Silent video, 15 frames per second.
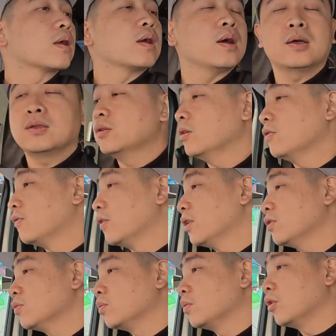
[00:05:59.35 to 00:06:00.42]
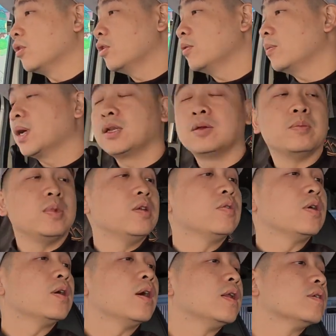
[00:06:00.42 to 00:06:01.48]
Car is not very small, but the
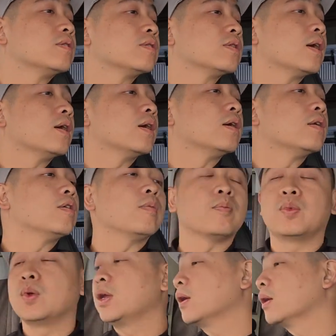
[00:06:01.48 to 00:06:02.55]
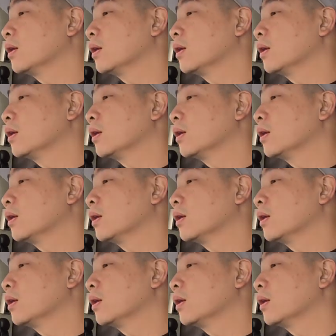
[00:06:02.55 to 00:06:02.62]
mirror at the side are not big.